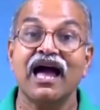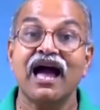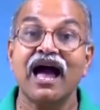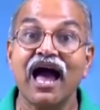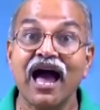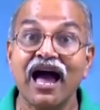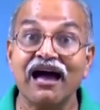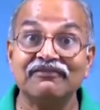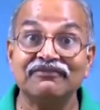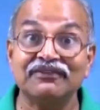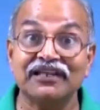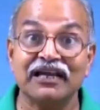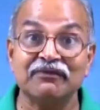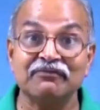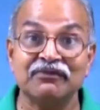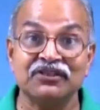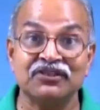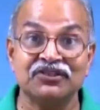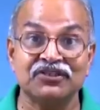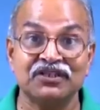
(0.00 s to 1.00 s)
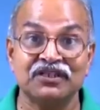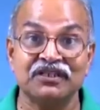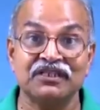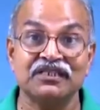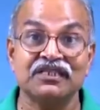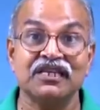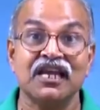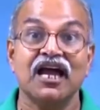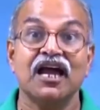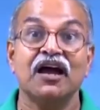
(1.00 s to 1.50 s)
have
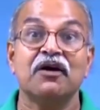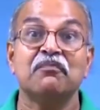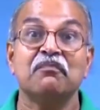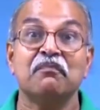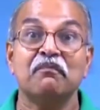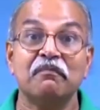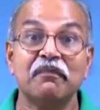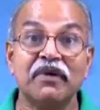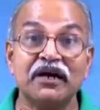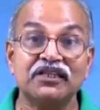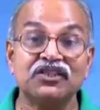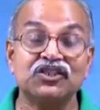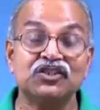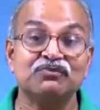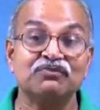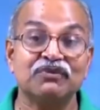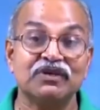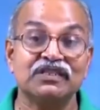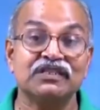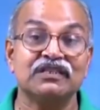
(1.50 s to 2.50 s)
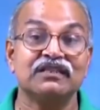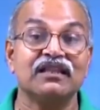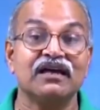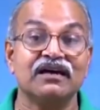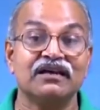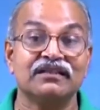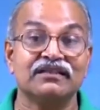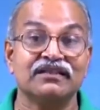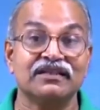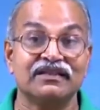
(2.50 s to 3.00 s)
dimensions much
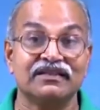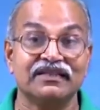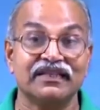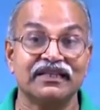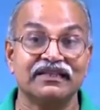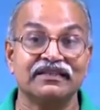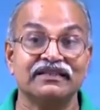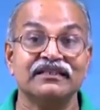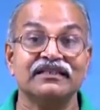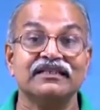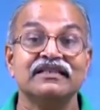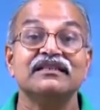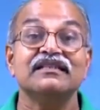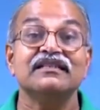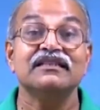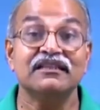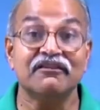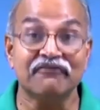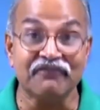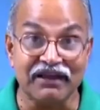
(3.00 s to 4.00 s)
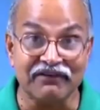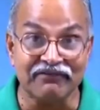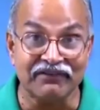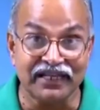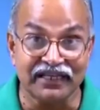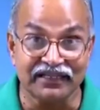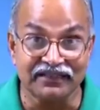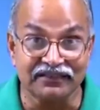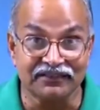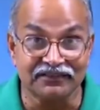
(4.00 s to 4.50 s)
larger than the
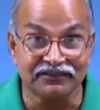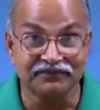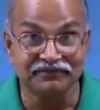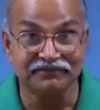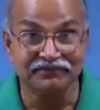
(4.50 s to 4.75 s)
wavelength.